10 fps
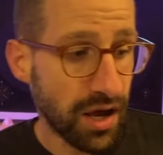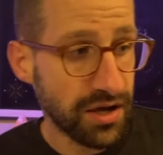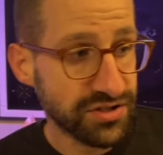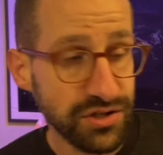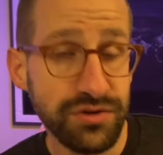
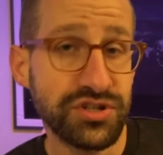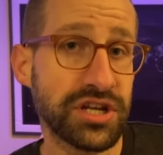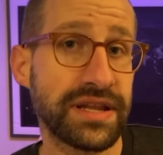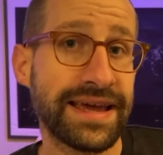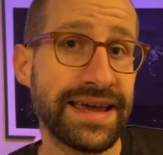A
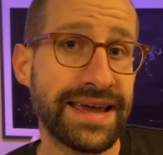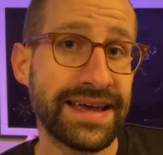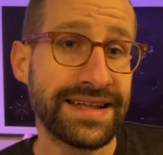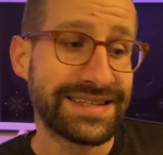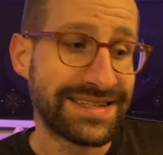solution
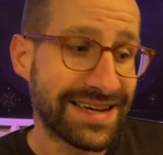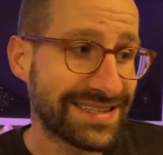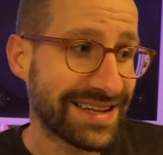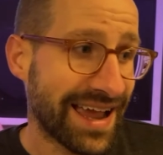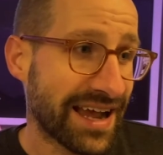
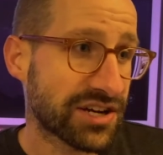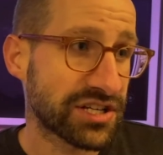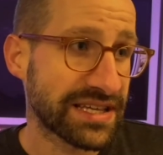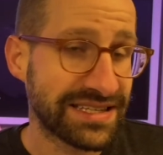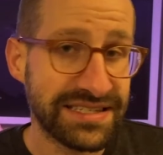doesn't
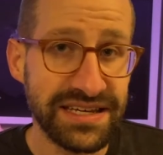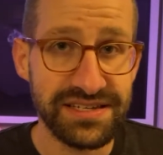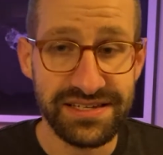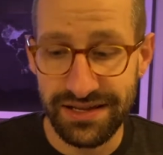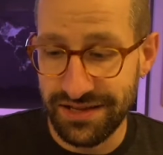actually
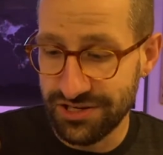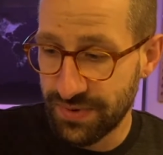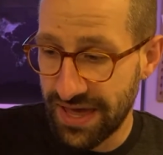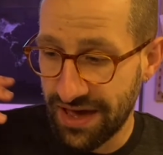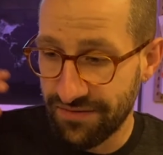exist unless we
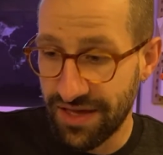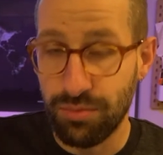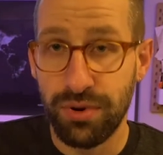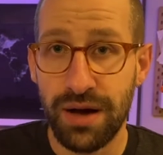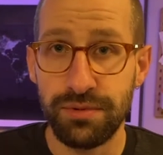have a
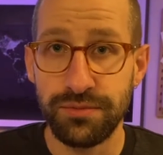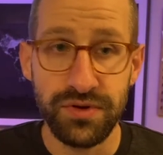problem.